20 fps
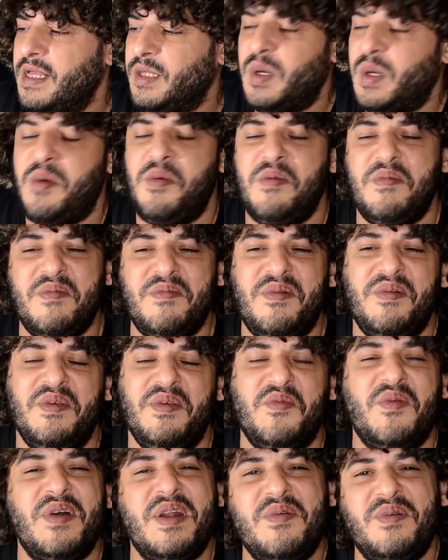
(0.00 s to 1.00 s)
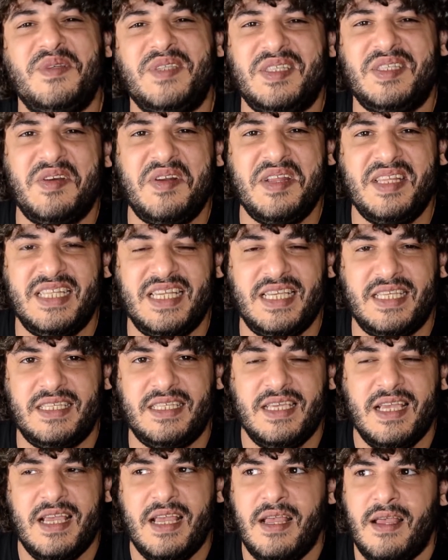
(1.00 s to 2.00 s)
I remember that when I was studying
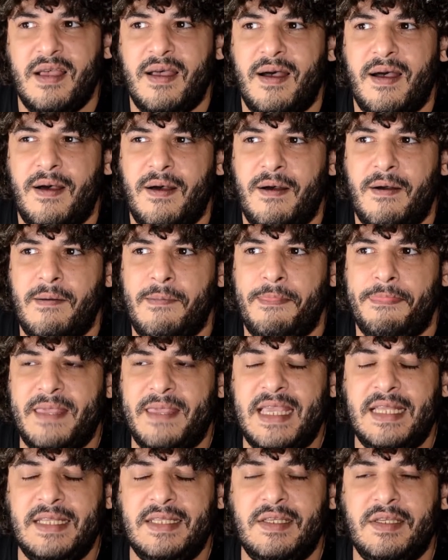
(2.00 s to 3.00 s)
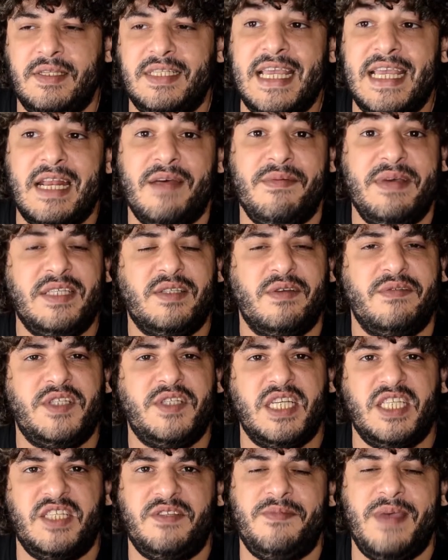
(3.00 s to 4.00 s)
this in the database of
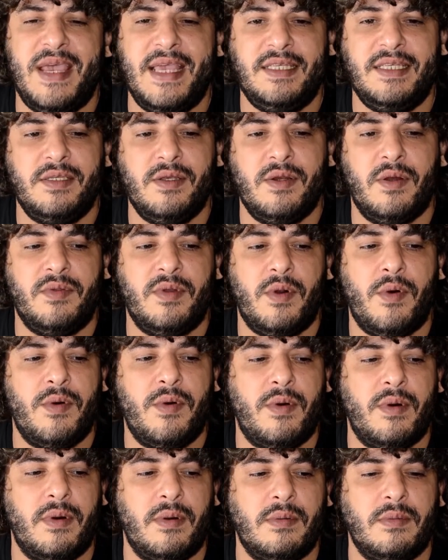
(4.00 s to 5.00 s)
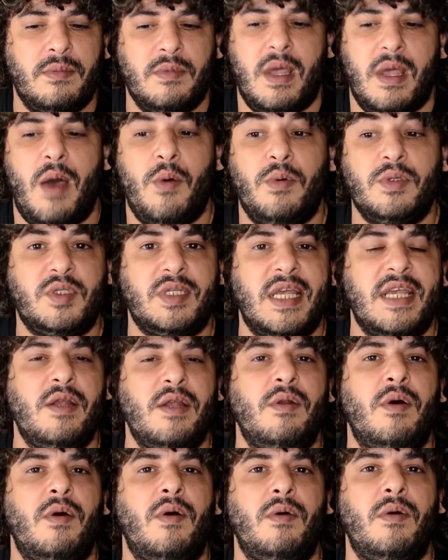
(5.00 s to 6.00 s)
Chess Space, I was
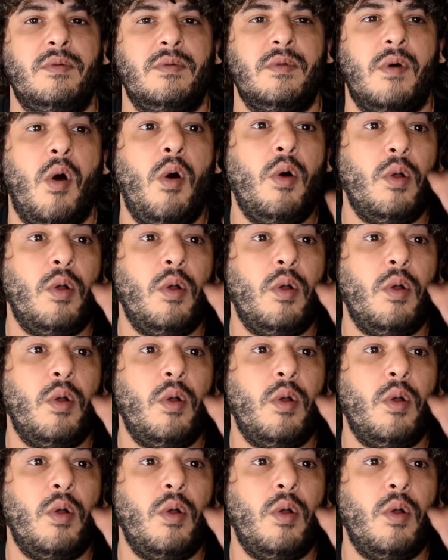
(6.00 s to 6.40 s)
taking on